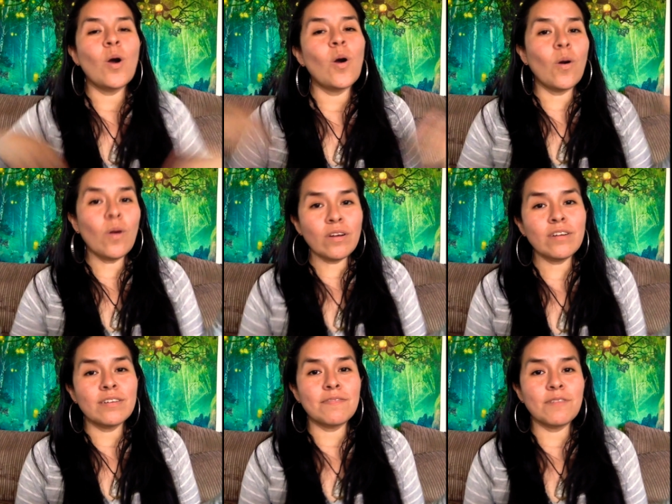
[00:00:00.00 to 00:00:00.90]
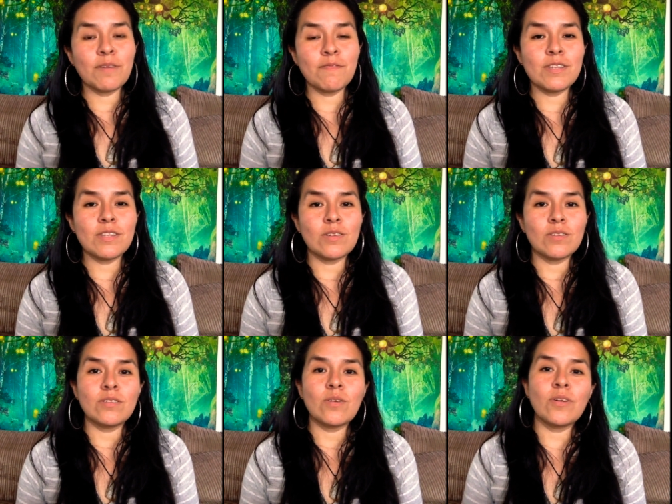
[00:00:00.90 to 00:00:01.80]
or you can visit
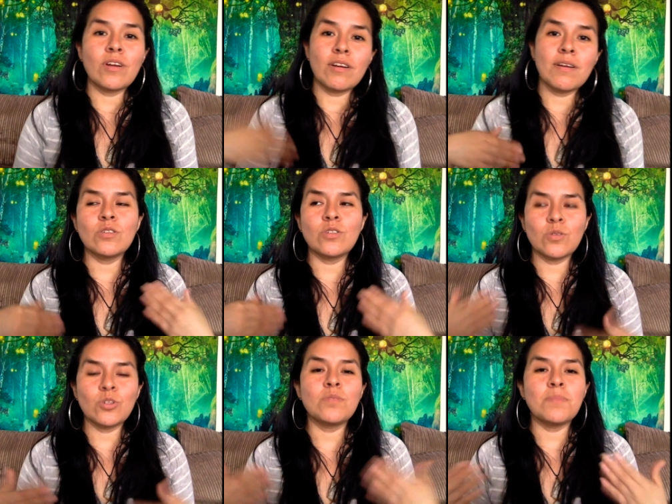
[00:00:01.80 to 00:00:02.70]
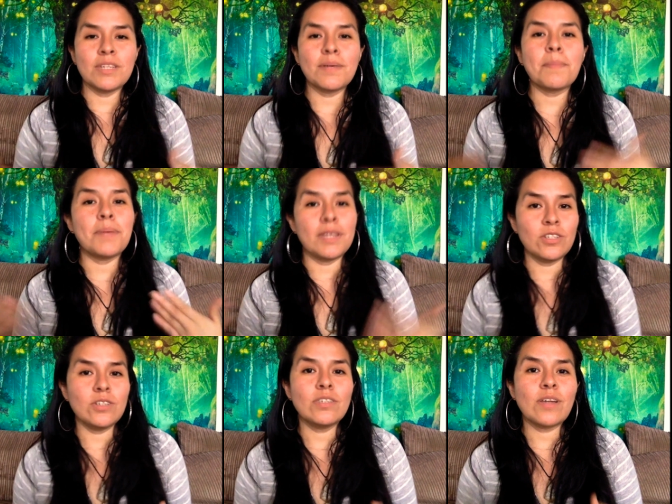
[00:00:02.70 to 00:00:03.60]
us on our social media
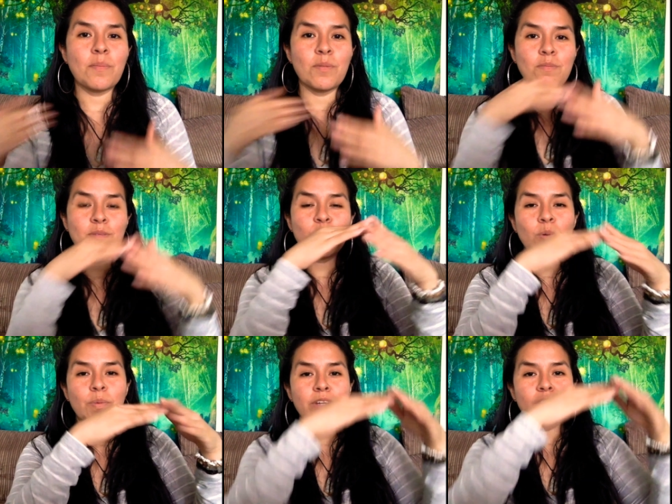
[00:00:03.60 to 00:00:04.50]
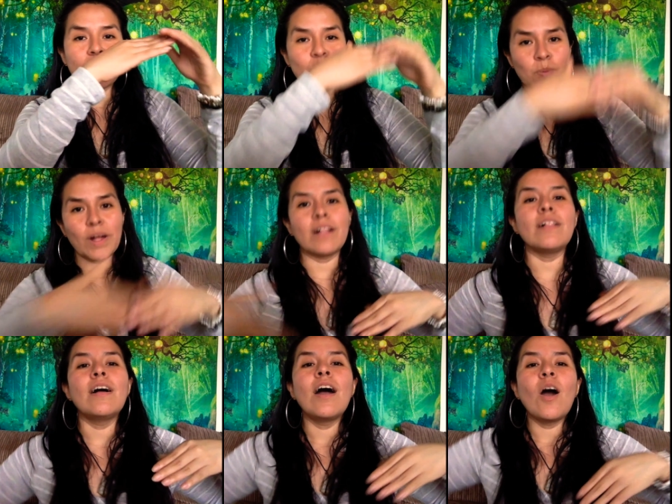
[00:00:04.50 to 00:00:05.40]
pages that will be showing as
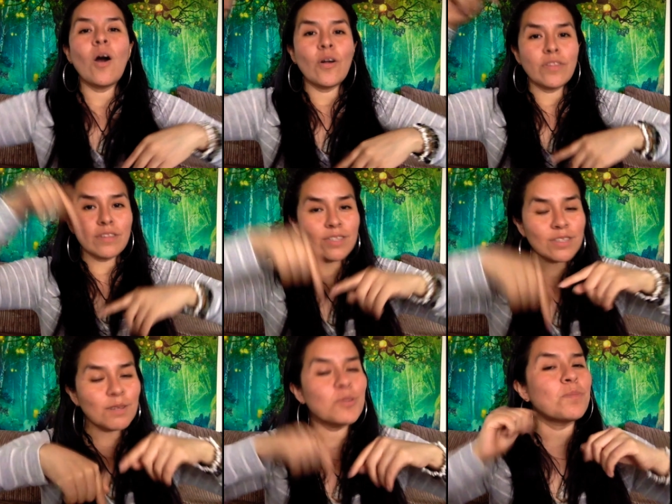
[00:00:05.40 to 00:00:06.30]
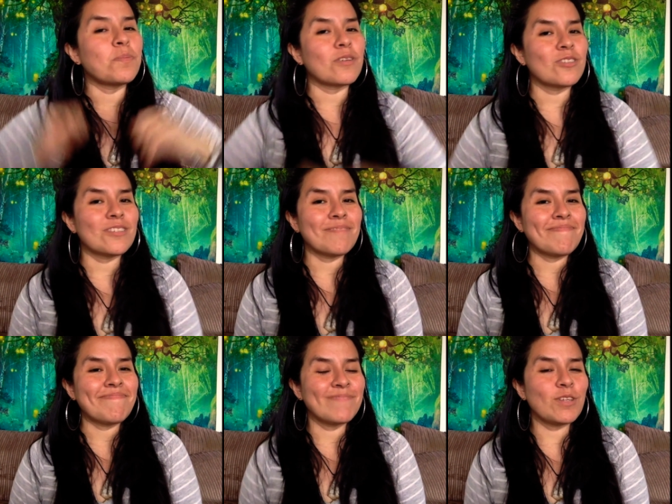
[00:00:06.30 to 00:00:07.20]
well on the description box.
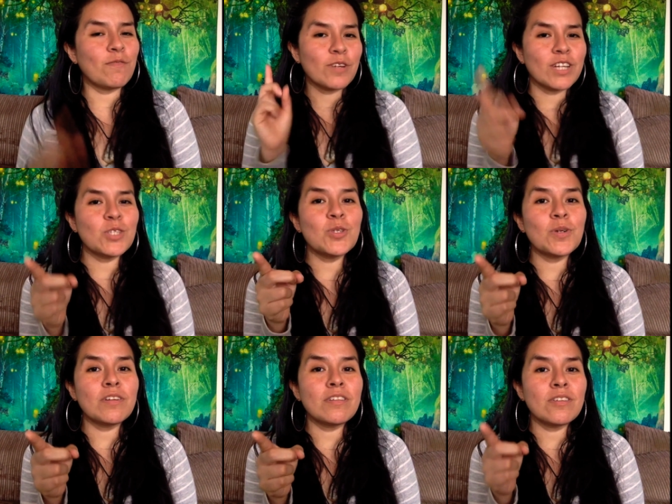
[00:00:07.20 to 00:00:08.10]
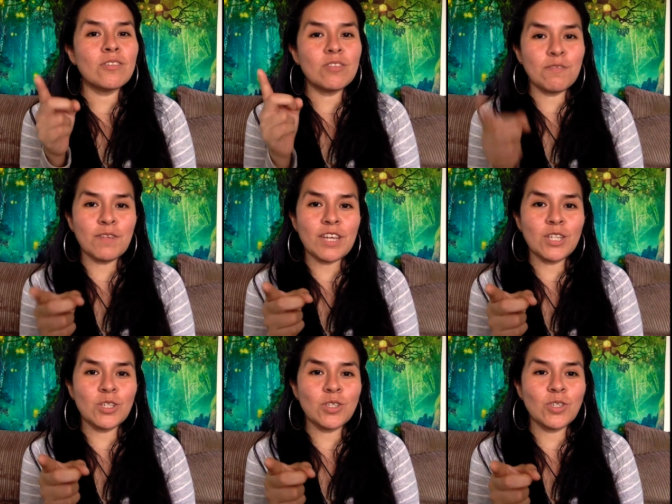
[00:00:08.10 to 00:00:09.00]
Don't forget to turn on the
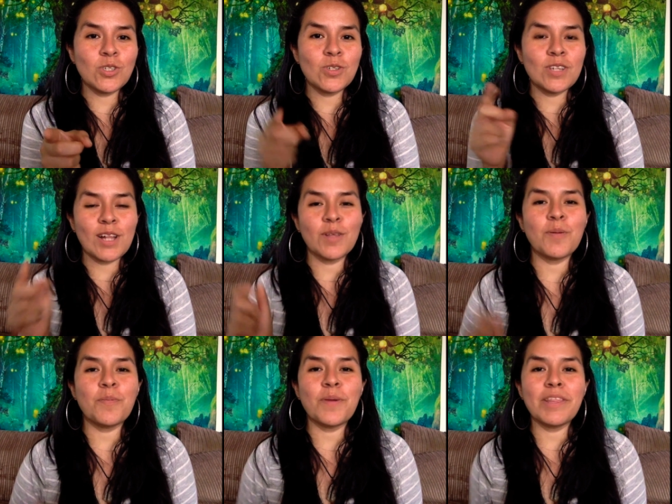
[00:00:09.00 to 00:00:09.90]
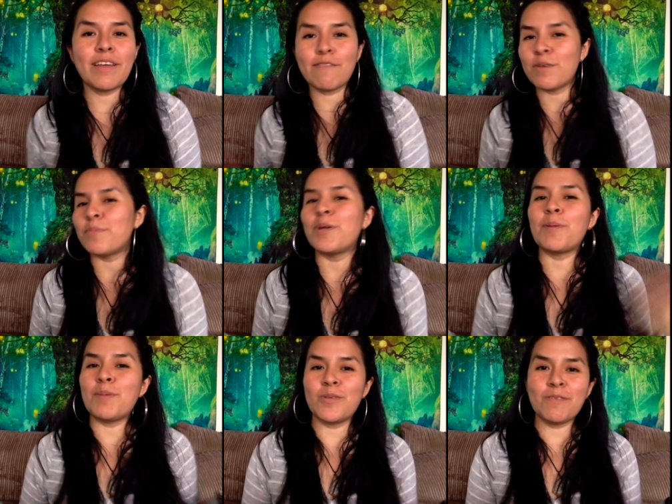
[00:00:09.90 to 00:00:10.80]
notifications to tell you whenever we
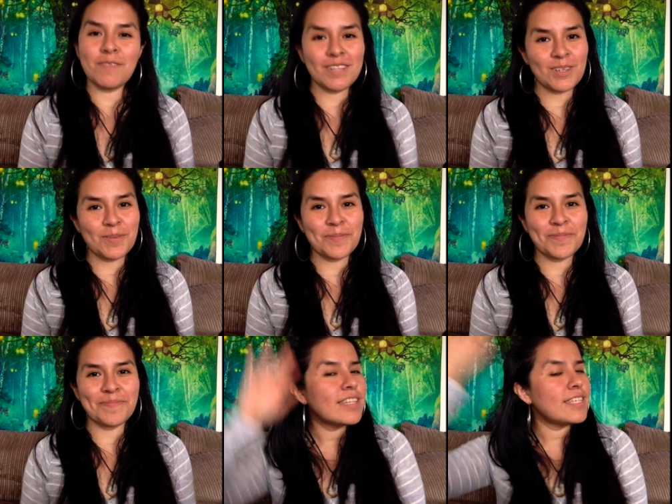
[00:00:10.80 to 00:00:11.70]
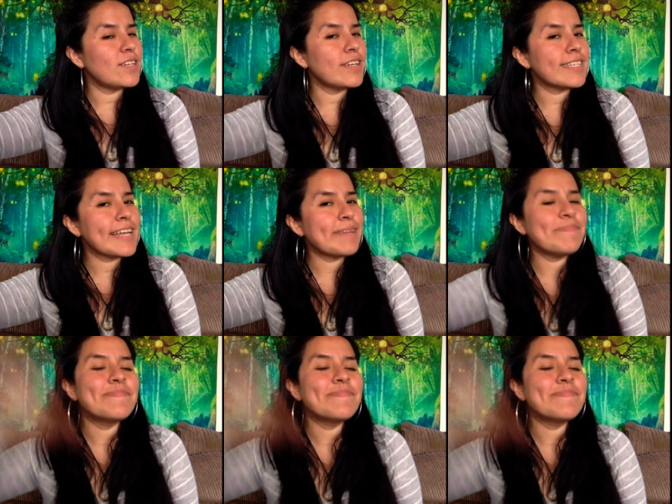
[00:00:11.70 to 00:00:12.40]
upload a video. See you next time!